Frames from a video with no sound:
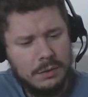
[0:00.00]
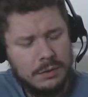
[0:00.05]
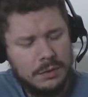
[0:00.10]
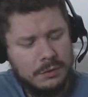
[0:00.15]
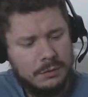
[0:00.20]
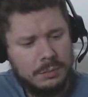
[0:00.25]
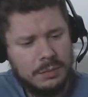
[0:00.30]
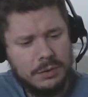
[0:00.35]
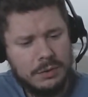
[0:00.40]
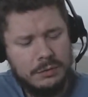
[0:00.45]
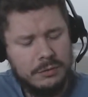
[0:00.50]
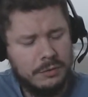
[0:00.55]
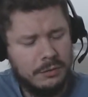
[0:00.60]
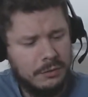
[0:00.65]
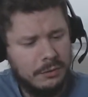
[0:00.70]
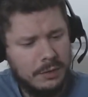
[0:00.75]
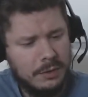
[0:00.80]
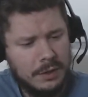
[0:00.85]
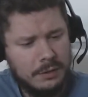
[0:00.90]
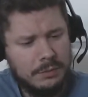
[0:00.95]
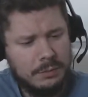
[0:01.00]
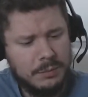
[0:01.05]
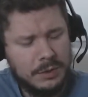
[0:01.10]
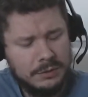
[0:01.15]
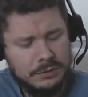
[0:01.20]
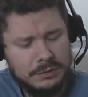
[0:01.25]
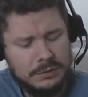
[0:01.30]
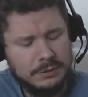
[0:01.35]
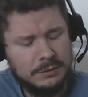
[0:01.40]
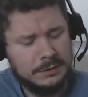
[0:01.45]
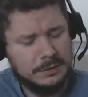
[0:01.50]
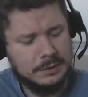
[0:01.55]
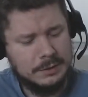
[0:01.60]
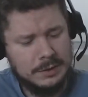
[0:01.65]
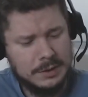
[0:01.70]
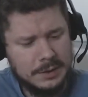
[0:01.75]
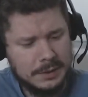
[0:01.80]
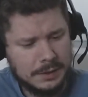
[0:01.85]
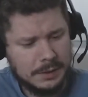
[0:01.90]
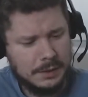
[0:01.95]
this person as much as it
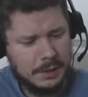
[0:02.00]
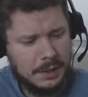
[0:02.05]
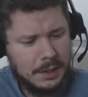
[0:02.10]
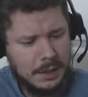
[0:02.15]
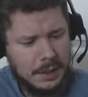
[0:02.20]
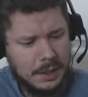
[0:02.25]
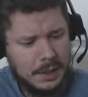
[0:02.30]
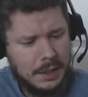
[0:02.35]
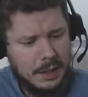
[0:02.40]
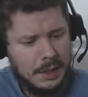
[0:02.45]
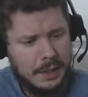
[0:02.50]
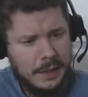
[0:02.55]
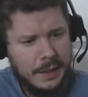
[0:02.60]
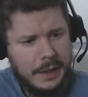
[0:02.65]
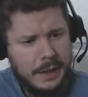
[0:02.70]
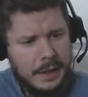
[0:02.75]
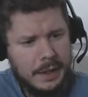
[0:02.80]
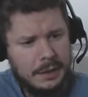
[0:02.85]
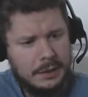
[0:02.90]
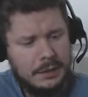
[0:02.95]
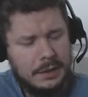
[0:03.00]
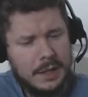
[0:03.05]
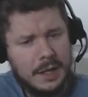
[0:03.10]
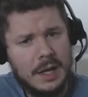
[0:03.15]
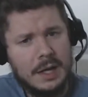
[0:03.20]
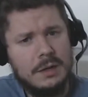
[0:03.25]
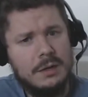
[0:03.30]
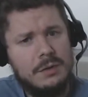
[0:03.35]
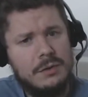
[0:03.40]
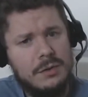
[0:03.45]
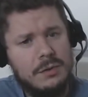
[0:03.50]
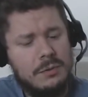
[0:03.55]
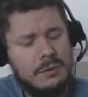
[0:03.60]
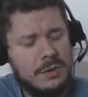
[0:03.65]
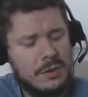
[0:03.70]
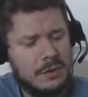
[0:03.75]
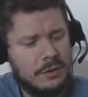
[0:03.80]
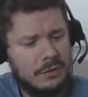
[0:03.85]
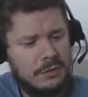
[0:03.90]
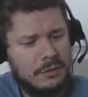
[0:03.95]
did. And it had to do
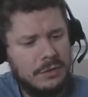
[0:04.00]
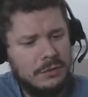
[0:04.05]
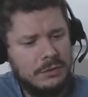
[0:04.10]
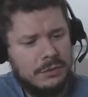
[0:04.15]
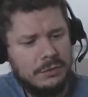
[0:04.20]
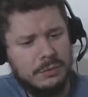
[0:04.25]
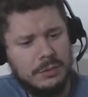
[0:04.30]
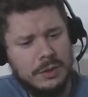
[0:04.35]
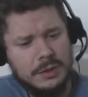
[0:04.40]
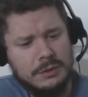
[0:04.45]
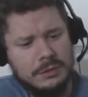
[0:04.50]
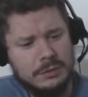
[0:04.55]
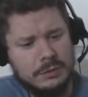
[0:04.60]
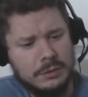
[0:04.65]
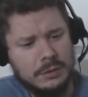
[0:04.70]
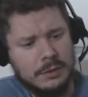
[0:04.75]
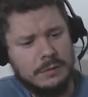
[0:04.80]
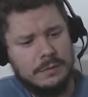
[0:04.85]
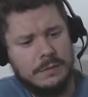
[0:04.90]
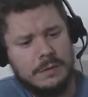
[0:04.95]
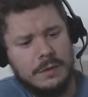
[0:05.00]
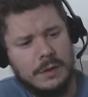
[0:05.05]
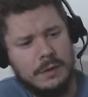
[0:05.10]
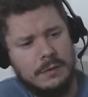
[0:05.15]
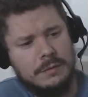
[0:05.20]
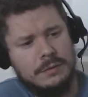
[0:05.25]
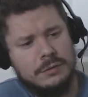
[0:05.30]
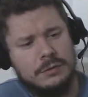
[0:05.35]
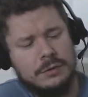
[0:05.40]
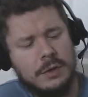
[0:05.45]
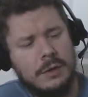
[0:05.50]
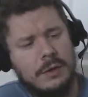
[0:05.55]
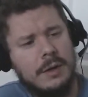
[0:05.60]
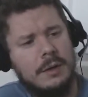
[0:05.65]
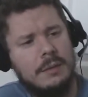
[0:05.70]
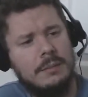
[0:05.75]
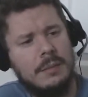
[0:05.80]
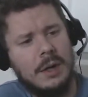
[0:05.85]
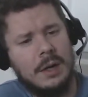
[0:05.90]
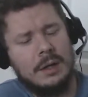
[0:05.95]
with the situation of
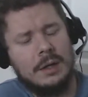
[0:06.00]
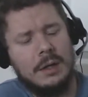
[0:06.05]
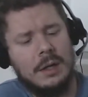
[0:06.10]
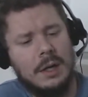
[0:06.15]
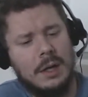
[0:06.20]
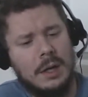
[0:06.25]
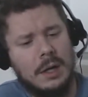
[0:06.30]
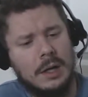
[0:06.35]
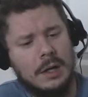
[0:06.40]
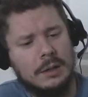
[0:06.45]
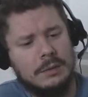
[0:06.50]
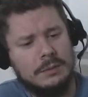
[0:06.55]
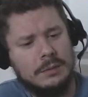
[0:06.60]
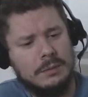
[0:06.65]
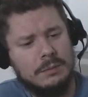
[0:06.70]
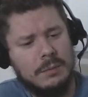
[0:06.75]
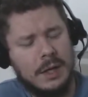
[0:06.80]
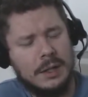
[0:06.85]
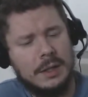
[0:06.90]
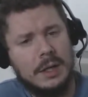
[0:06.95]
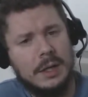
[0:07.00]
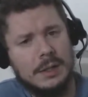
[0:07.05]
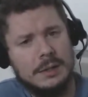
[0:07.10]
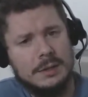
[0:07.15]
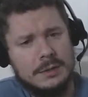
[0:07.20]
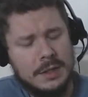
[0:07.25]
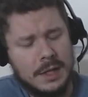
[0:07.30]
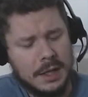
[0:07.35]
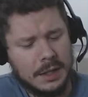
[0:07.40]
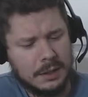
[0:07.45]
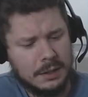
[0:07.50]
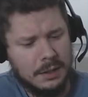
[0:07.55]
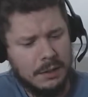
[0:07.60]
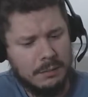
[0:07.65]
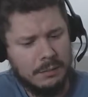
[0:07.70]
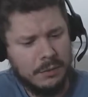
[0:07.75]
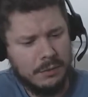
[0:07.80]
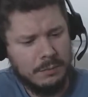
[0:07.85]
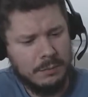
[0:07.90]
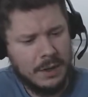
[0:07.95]
sharing my contact
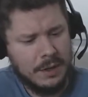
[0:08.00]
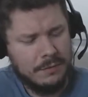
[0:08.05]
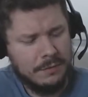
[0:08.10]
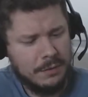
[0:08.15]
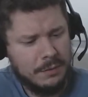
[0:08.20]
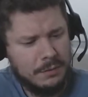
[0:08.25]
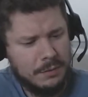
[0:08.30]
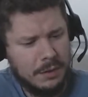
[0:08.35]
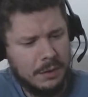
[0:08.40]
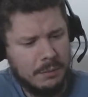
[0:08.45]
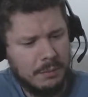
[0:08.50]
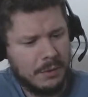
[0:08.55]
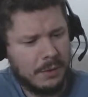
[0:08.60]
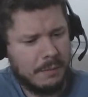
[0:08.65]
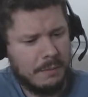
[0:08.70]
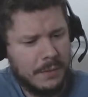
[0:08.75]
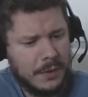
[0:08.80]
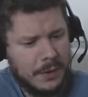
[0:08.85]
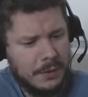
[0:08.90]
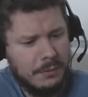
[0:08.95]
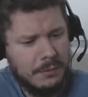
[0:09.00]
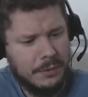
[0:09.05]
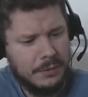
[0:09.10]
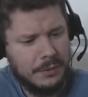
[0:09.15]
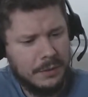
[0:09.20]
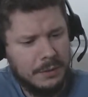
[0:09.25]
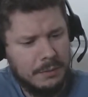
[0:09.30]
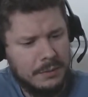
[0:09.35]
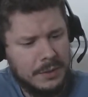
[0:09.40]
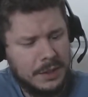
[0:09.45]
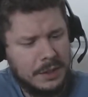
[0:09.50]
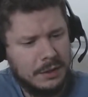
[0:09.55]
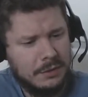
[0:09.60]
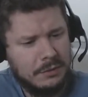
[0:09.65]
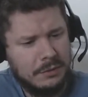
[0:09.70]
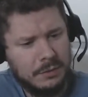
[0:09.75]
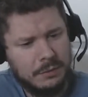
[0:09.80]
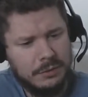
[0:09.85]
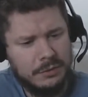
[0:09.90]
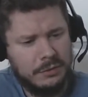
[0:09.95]
number, my phone number with him,
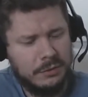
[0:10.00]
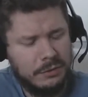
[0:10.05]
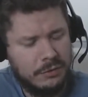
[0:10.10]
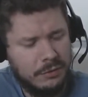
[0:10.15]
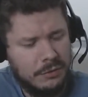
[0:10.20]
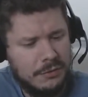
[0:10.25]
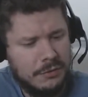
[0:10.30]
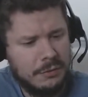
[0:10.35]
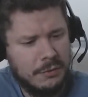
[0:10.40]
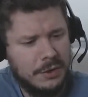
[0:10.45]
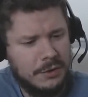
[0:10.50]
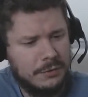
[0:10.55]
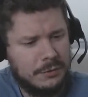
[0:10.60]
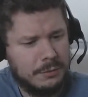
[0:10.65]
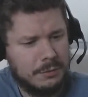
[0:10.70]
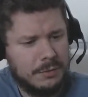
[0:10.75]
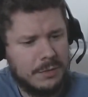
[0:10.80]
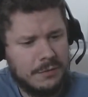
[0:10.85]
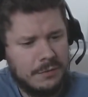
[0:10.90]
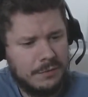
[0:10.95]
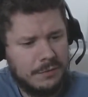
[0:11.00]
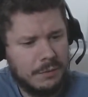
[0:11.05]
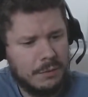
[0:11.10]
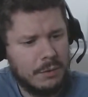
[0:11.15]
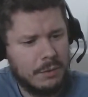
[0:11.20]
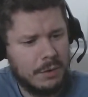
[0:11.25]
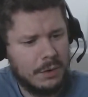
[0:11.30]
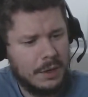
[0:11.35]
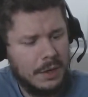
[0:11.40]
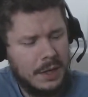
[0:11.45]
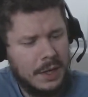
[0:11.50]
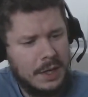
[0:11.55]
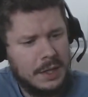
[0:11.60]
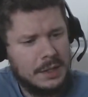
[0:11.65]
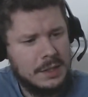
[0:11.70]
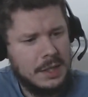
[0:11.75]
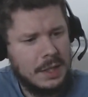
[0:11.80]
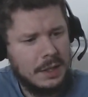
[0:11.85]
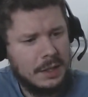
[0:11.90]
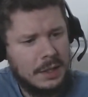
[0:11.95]
because there was a situation before
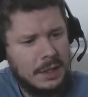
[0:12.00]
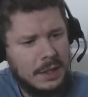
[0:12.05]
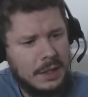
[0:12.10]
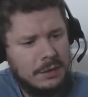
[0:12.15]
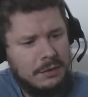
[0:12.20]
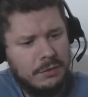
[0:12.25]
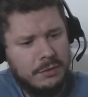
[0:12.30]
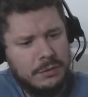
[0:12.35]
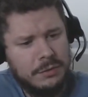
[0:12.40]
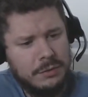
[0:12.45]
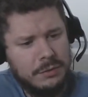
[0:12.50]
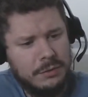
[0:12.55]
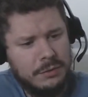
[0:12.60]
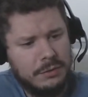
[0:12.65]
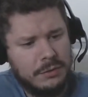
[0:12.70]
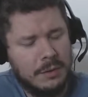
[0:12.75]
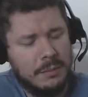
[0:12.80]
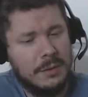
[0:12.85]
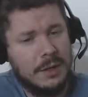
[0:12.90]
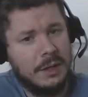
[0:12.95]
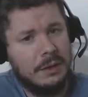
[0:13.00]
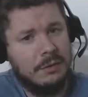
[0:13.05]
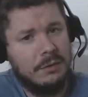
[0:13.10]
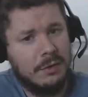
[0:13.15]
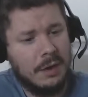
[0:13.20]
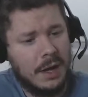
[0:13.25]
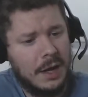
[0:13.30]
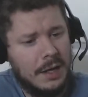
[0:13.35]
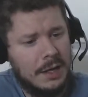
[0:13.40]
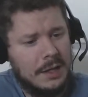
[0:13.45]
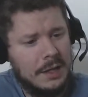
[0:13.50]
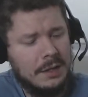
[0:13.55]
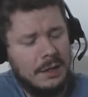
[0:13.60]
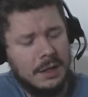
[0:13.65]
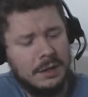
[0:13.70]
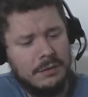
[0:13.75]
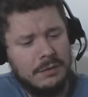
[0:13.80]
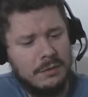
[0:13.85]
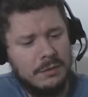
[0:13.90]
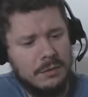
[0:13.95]
that led to some anxiety,
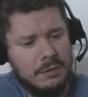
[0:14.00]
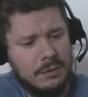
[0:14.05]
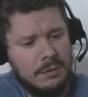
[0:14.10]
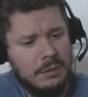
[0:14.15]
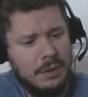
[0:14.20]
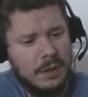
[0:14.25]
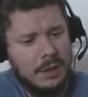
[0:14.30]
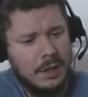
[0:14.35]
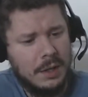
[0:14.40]
led to